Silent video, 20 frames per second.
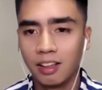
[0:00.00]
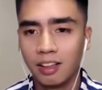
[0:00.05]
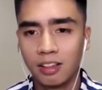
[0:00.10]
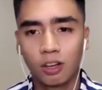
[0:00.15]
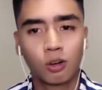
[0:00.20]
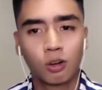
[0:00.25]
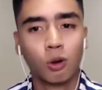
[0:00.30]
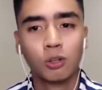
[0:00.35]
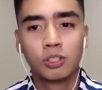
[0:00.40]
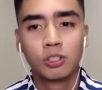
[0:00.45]

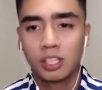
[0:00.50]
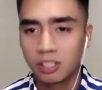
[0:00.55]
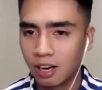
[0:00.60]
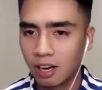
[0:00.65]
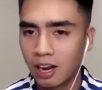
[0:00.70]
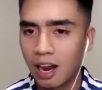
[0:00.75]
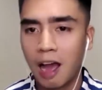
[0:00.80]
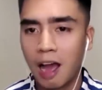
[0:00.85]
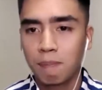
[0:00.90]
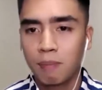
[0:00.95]
and the
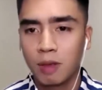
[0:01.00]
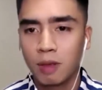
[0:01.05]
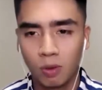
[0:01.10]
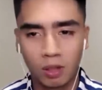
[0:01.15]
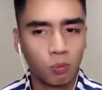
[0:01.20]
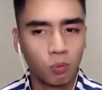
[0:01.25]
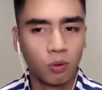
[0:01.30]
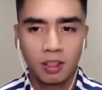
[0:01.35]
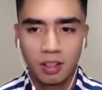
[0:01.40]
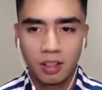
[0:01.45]
coaches are
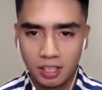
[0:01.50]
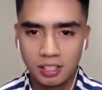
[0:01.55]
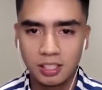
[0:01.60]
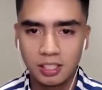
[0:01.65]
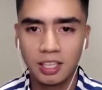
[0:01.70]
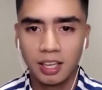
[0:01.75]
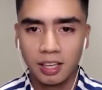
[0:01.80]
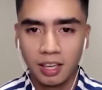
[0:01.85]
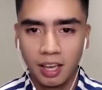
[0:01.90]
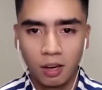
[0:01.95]
happy with
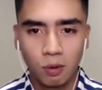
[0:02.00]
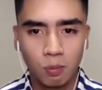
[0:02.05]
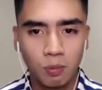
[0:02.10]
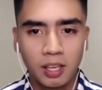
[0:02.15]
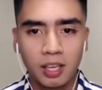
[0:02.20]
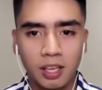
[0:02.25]
what they're seeing.